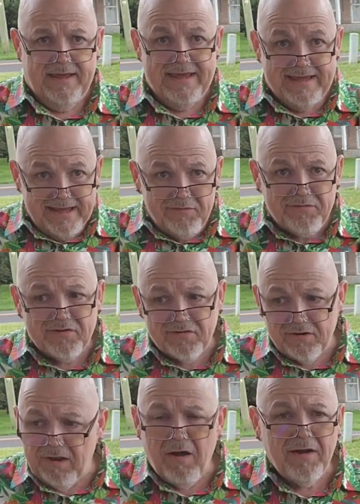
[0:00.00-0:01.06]
He gives
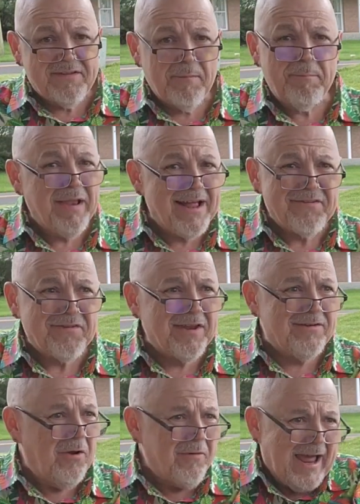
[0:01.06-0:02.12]
us a law. It's a
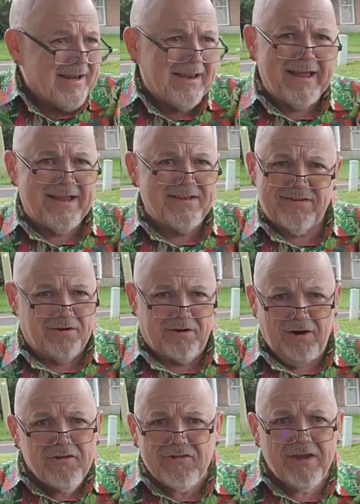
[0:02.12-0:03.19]
blessing. Don't act like it's going
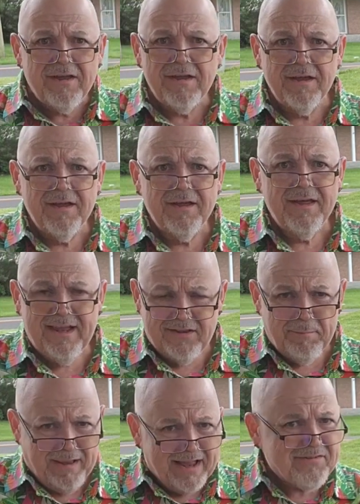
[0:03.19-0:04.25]
to hurt you.
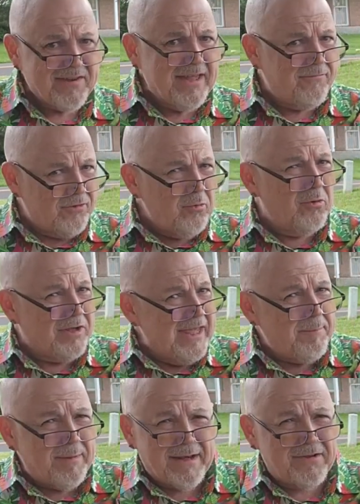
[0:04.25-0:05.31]
It's a blessing if you will
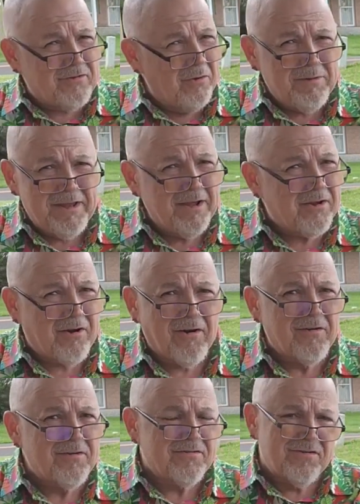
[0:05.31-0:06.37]
keep it. It's only a
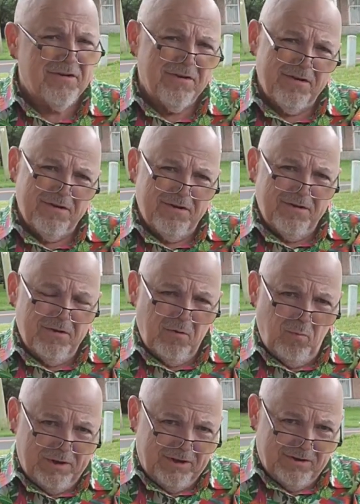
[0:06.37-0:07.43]
curse
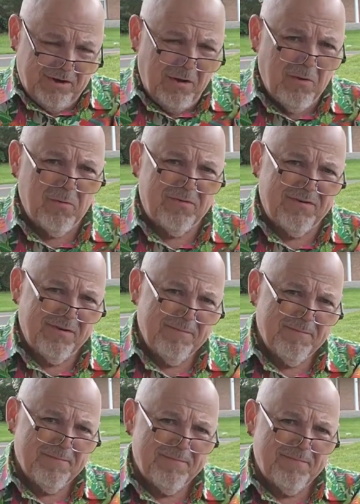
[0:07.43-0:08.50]
when you don't.
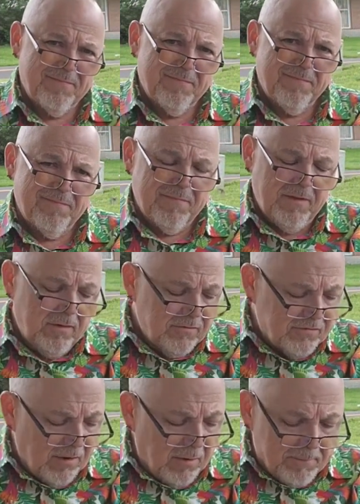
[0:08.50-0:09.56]

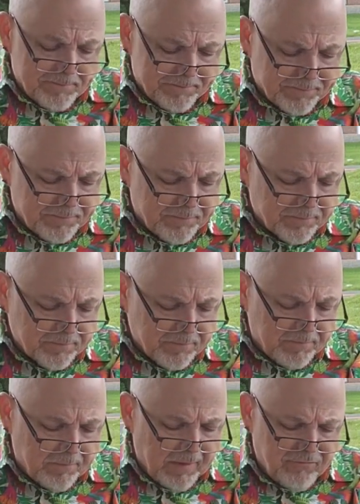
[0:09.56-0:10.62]
So,
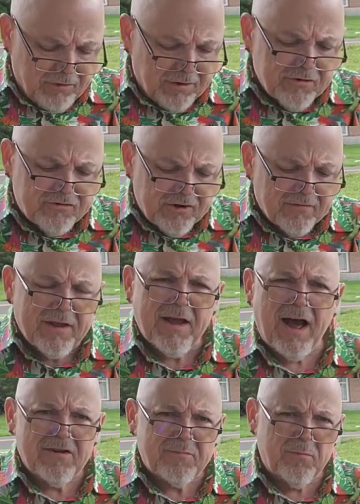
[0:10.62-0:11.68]
if you're going to share the
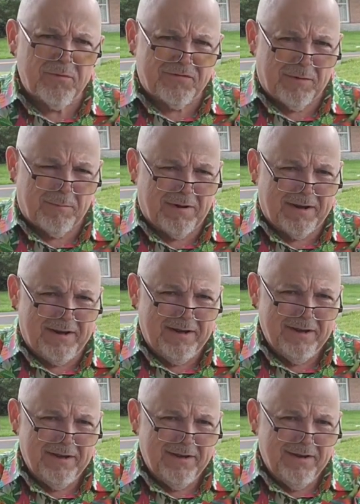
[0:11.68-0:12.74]
gospel with
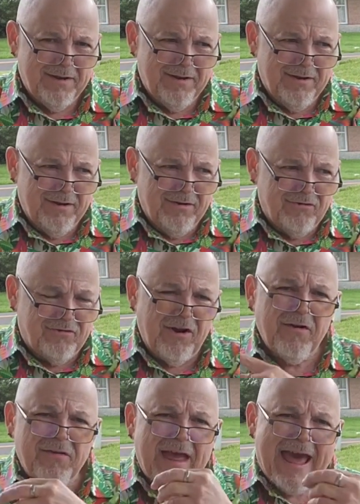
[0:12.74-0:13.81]
somebody,
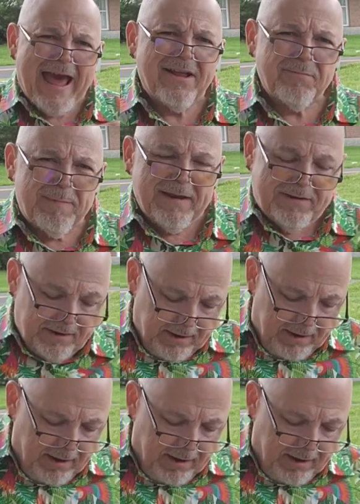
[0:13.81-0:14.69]
share the aspect